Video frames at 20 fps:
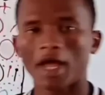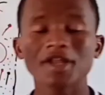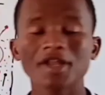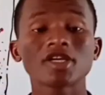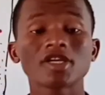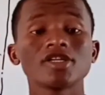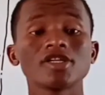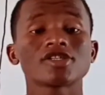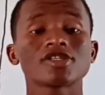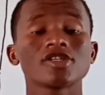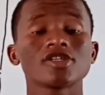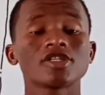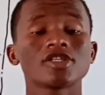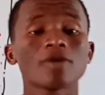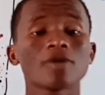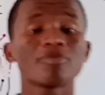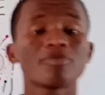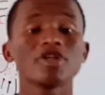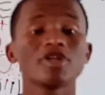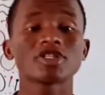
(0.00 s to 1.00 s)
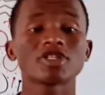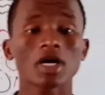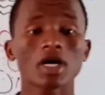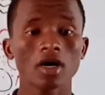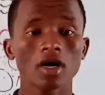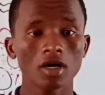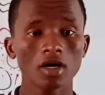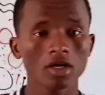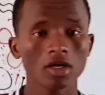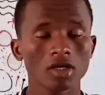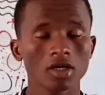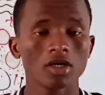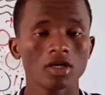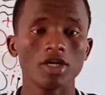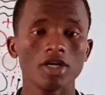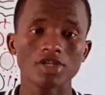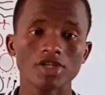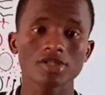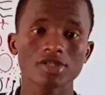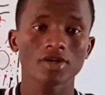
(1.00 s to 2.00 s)
An increase in temperature
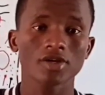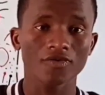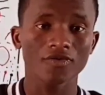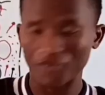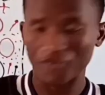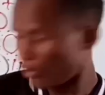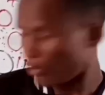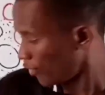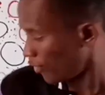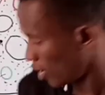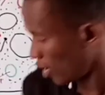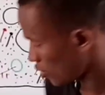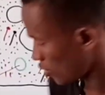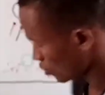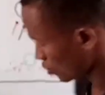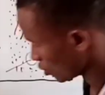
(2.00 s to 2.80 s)
is fever.